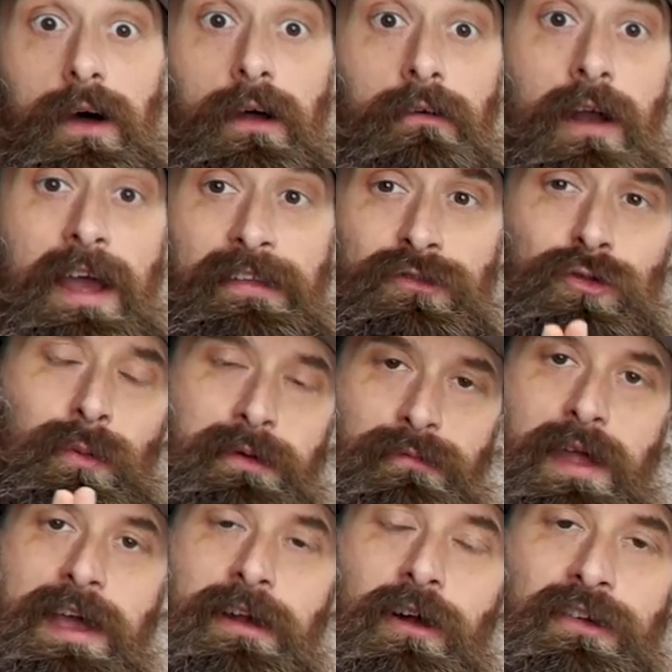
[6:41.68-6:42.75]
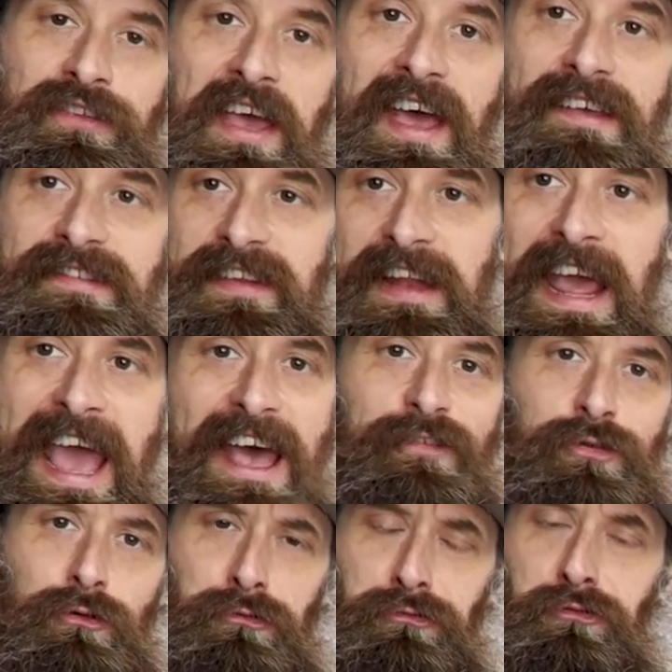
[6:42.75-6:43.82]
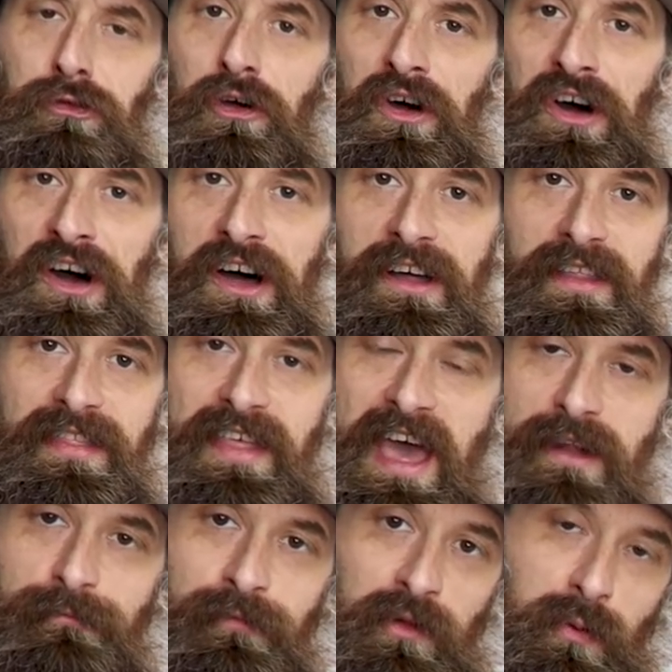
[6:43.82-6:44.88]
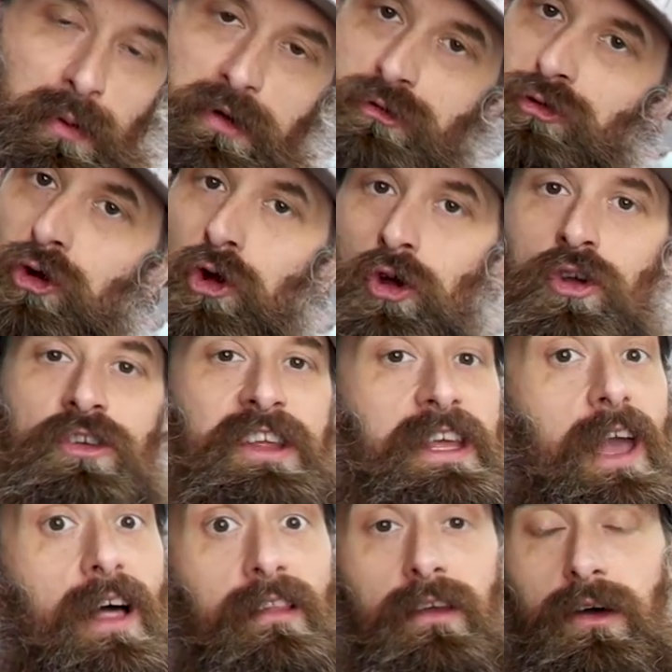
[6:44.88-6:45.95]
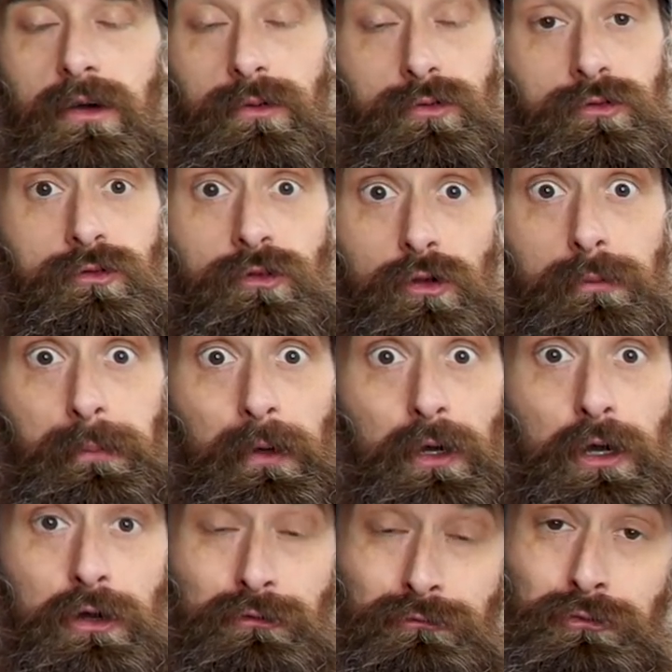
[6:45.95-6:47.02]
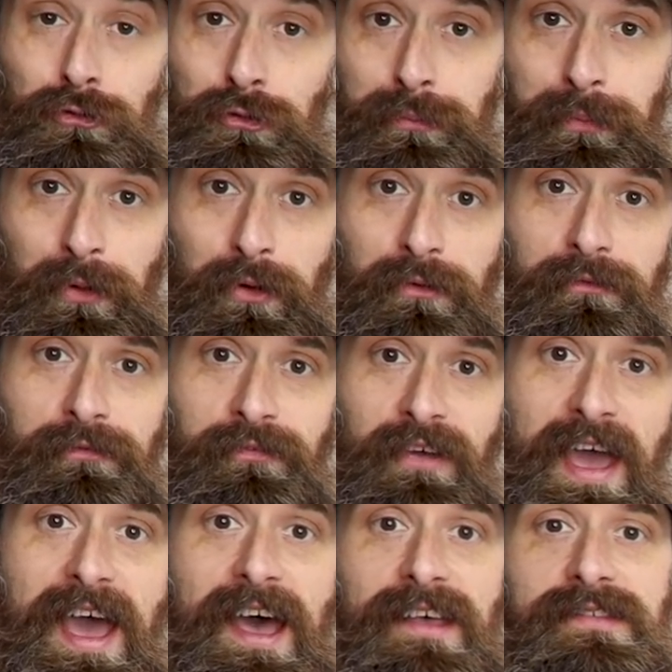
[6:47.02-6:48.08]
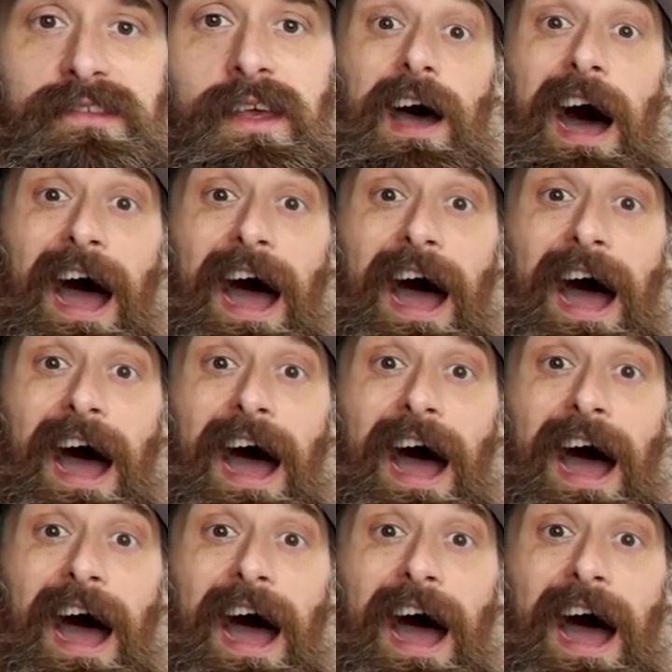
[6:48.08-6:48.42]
All right, so we ran our test, and as you saw, that fluid turned yellow super duper fast.